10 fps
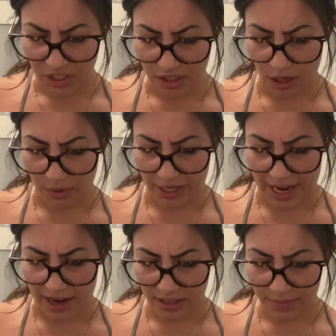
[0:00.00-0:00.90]
Zoe
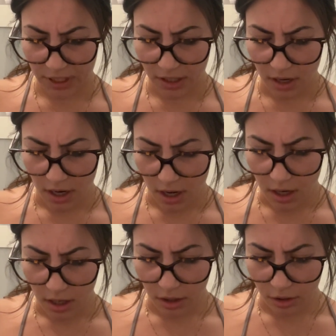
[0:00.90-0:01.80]
gasped.
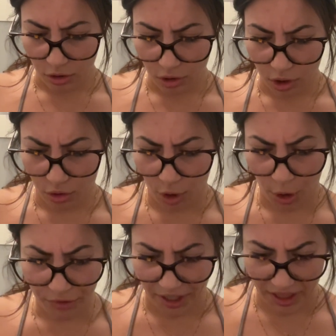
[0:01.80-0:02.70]

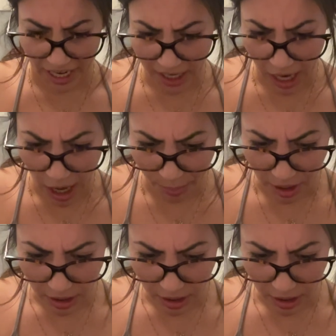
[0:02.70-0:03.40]
Grover, thy cup!